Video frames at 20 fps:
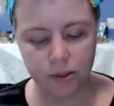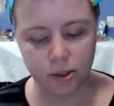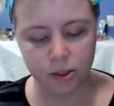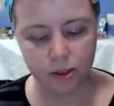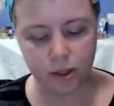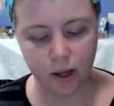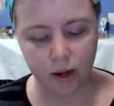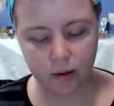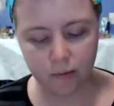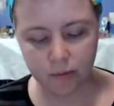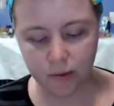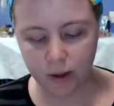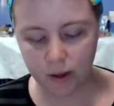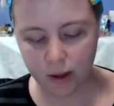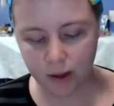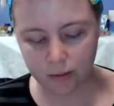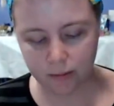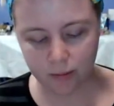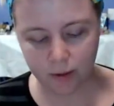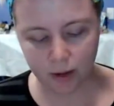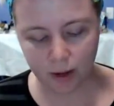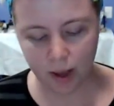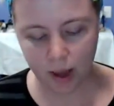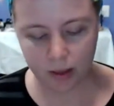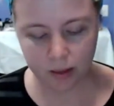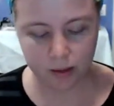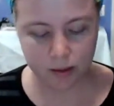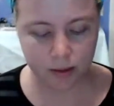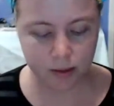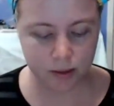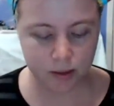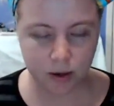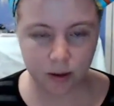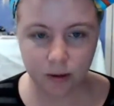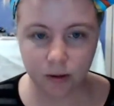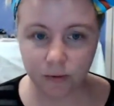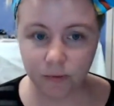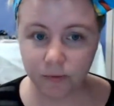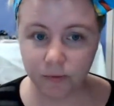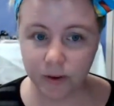I don't know. That's just kind of that.
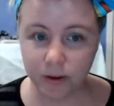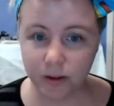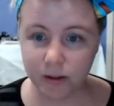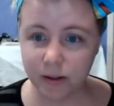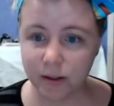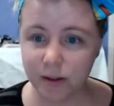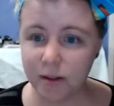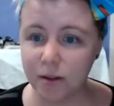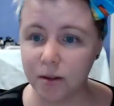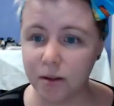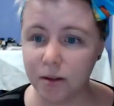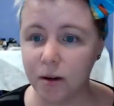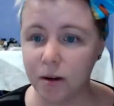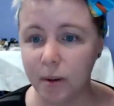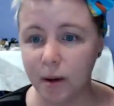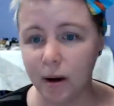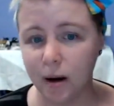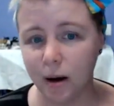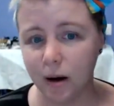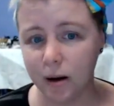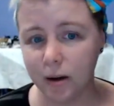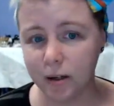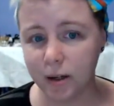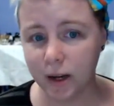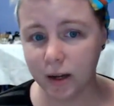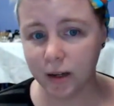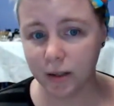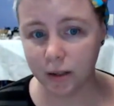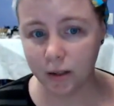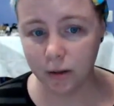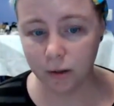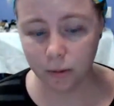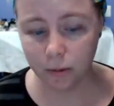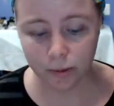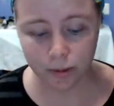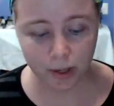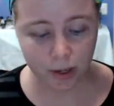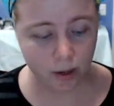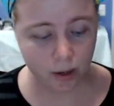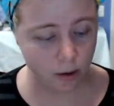Again, this is another feels. This is going to be a hard deck
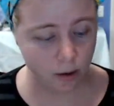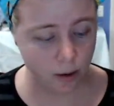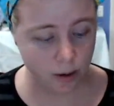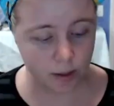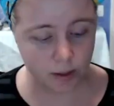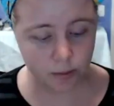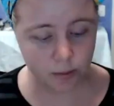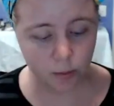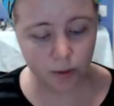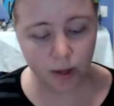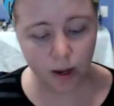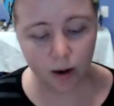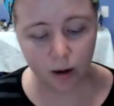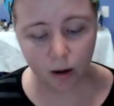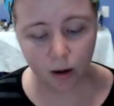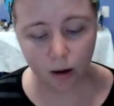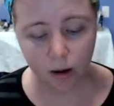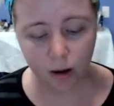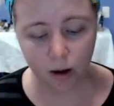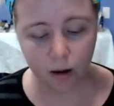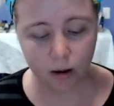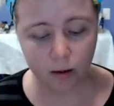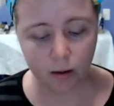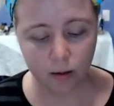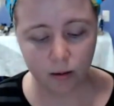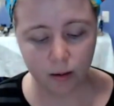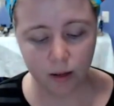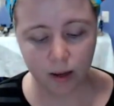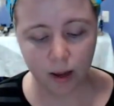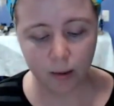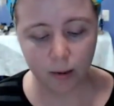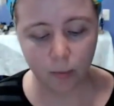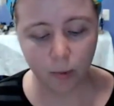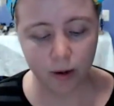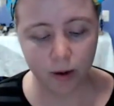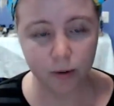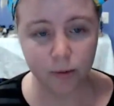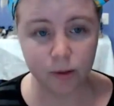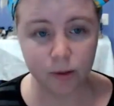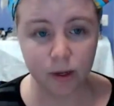to use. I can already, well, not hard. Like
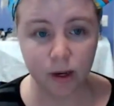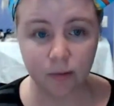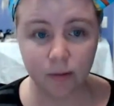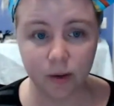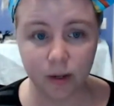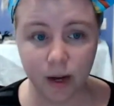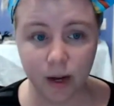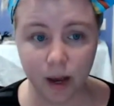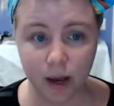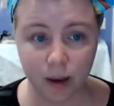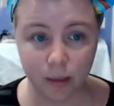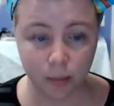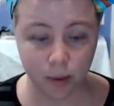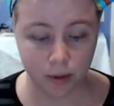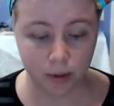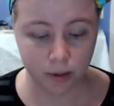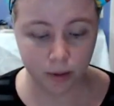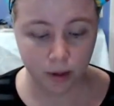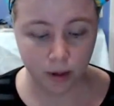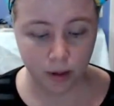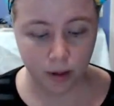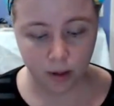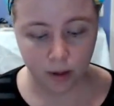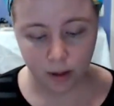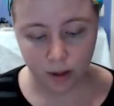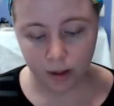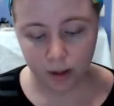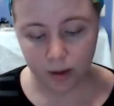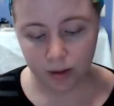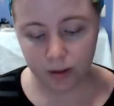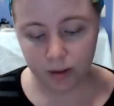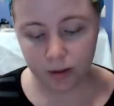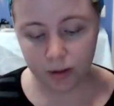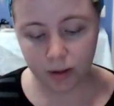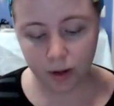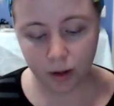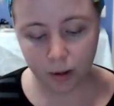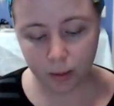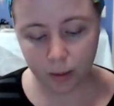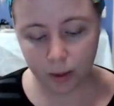I want to use it every day, but this
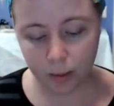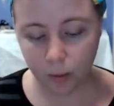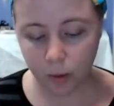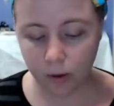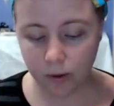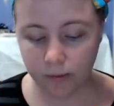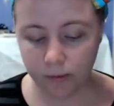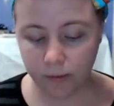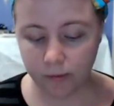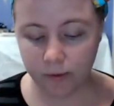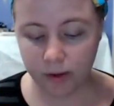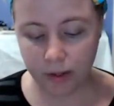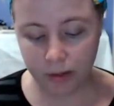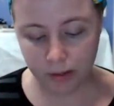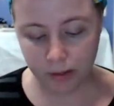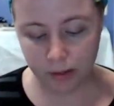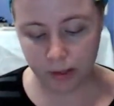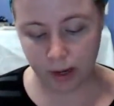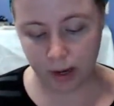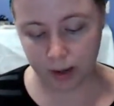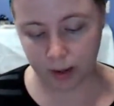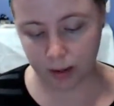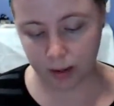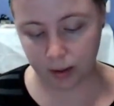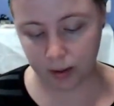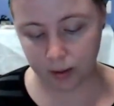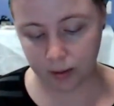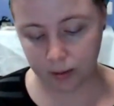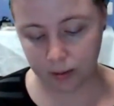is going to be more of a feels deck.